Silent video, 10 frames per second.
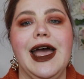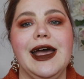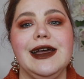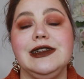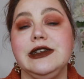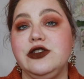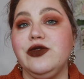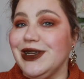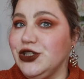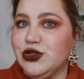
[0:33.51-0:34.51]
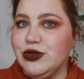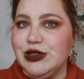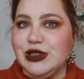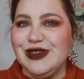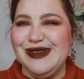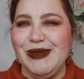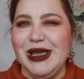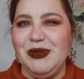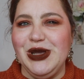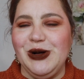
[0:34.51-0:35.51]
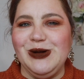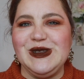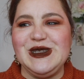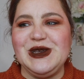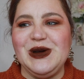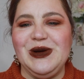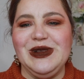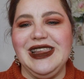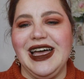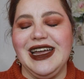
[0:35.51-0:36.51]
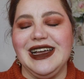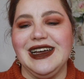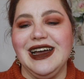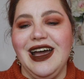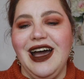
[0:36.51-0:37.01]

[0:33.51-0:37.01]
and adventurous, maybe also like